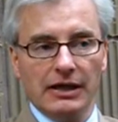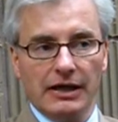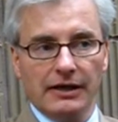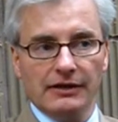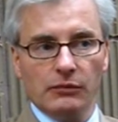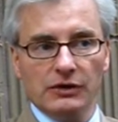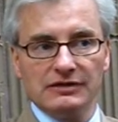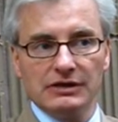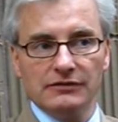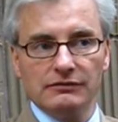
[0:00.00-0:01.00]
and there was
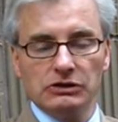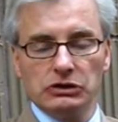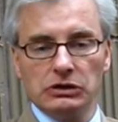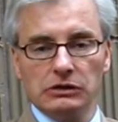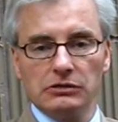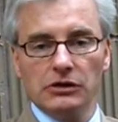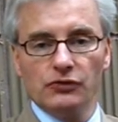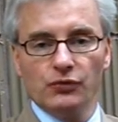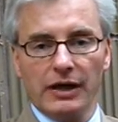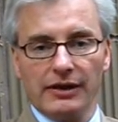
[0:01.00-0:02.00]
given a total
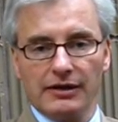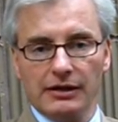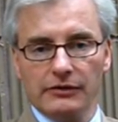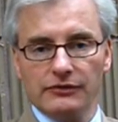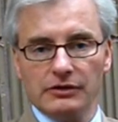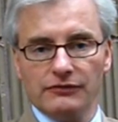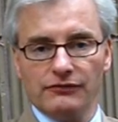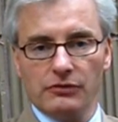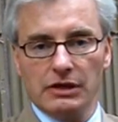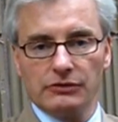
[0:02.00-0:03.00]
of
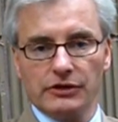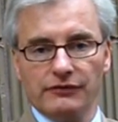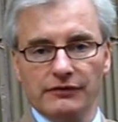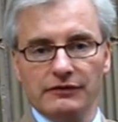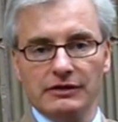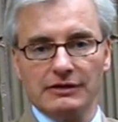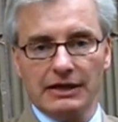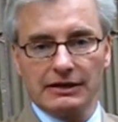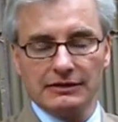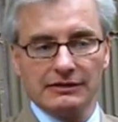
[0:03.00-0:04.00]
1,450
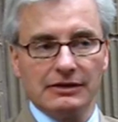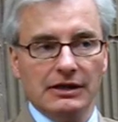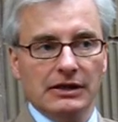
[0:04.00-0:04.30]
cycles.